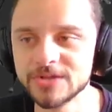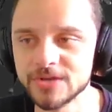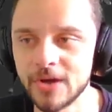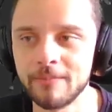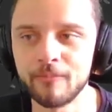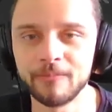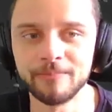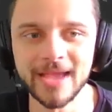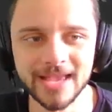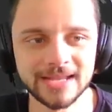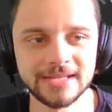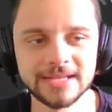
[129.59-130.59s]
So I'm
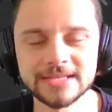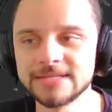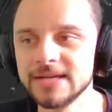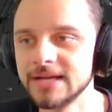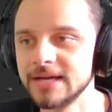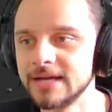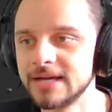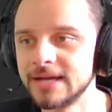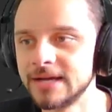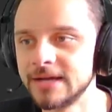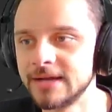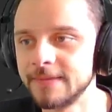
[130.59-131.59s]
making this
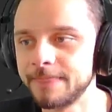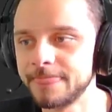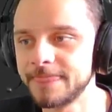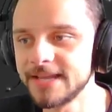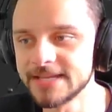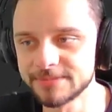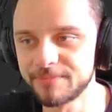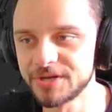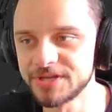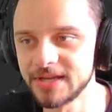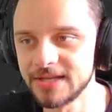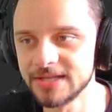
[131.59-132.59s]

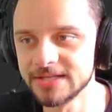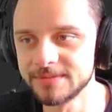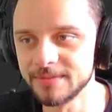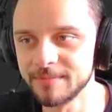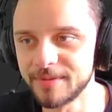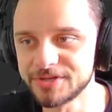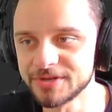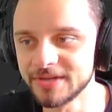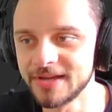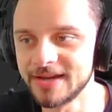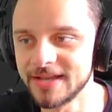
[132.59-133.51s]
project in particular.